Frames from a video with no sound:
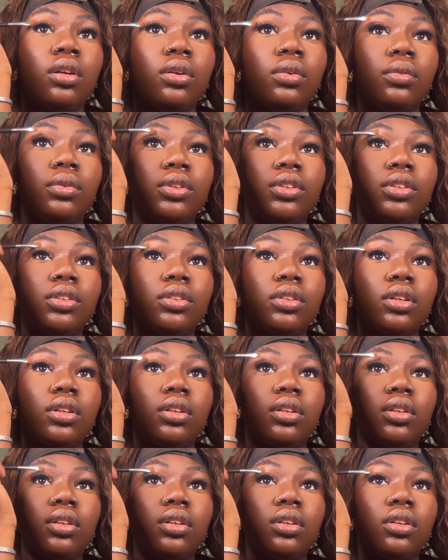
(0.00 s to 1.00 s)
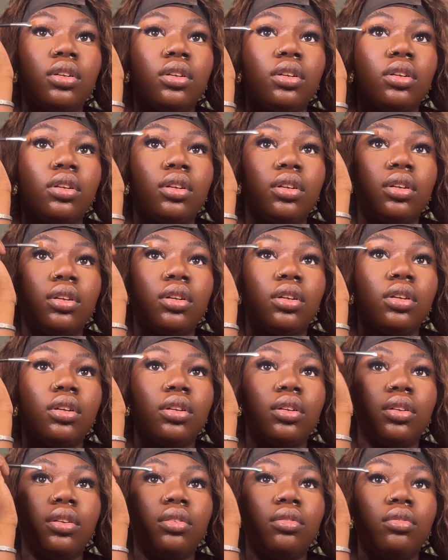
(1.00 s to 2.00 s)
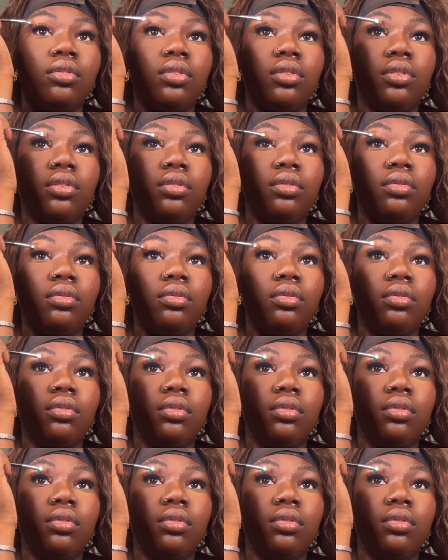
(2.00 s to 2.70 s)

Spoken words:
We're just gonna do